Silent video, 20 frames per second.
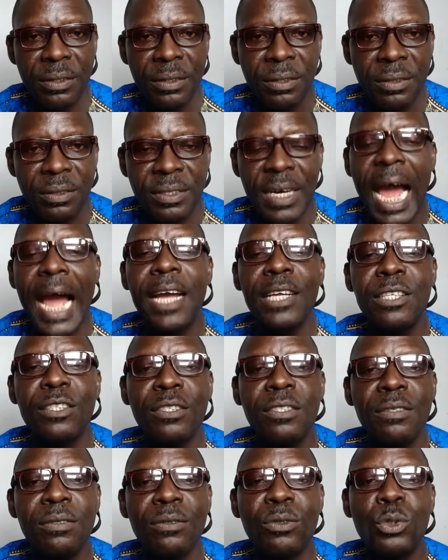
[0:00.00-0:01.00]
right
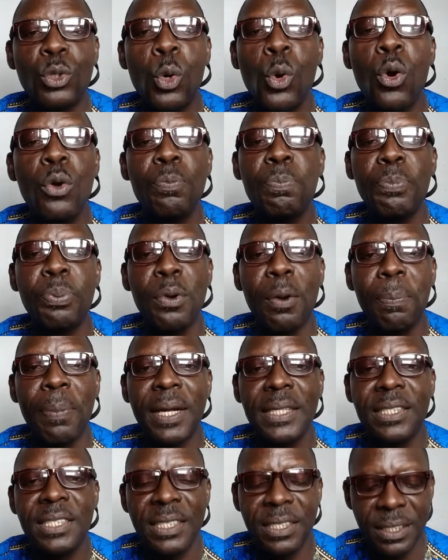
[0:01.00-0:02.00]
to own
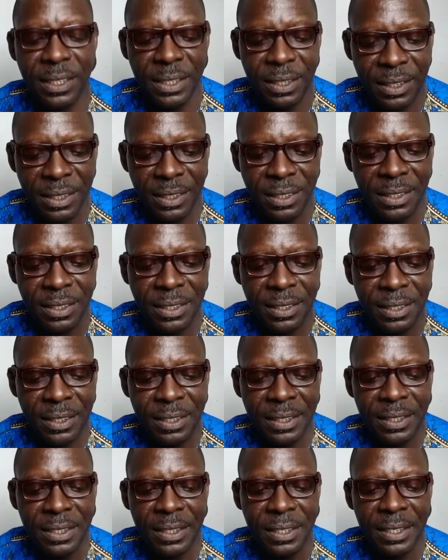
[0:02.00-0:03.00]
property,
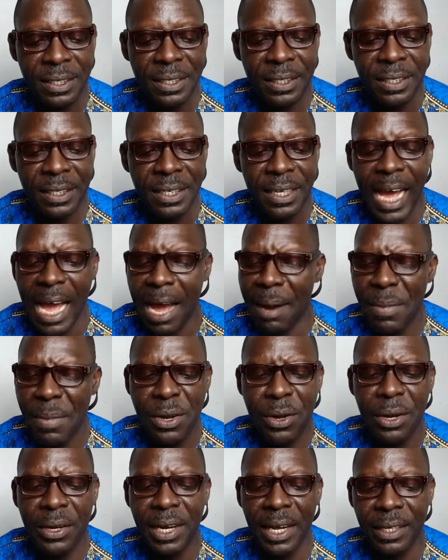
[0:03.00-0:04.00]
among
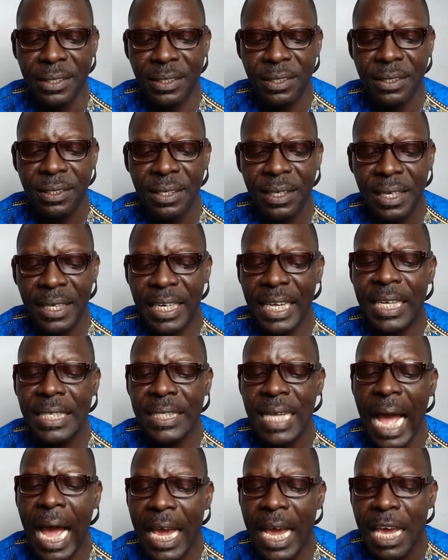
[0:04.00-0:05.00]
others. These
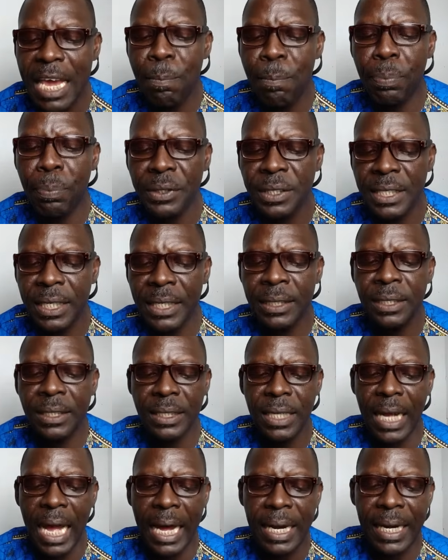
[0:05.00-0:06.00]
are important
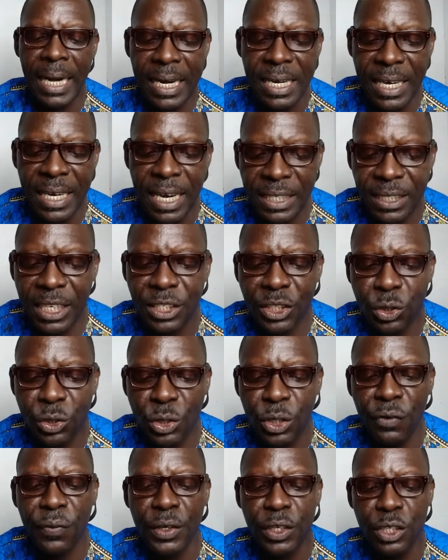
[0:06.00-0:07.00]
and are necessary
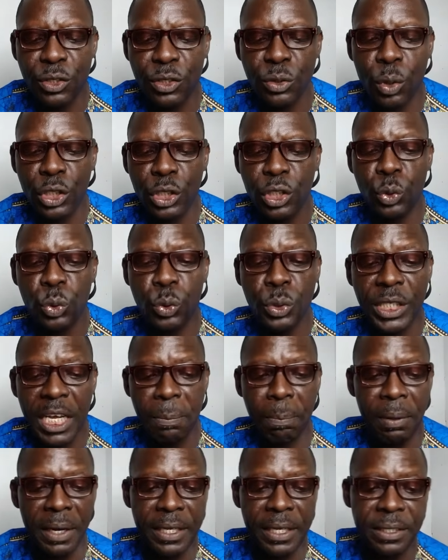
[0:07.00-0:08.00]
for discussion to take
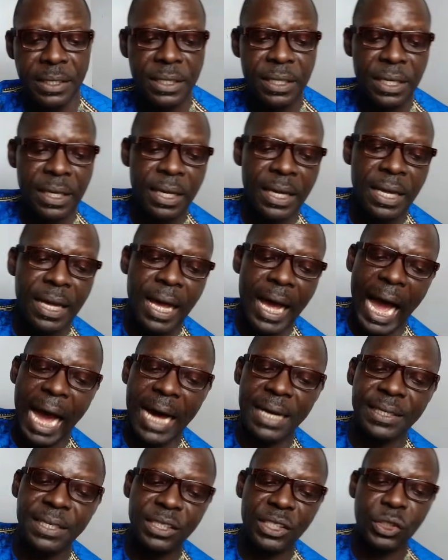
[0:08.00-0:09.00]
place, and
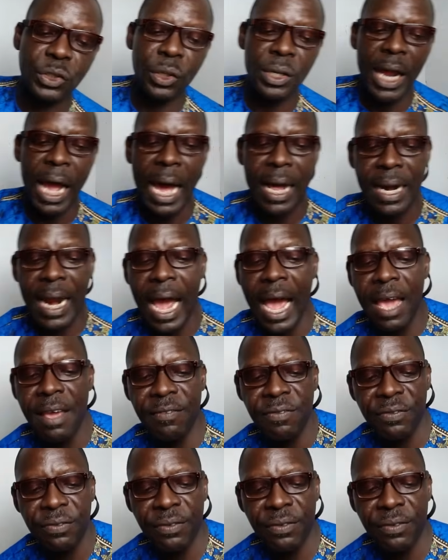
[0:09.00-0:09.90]
decisions arrive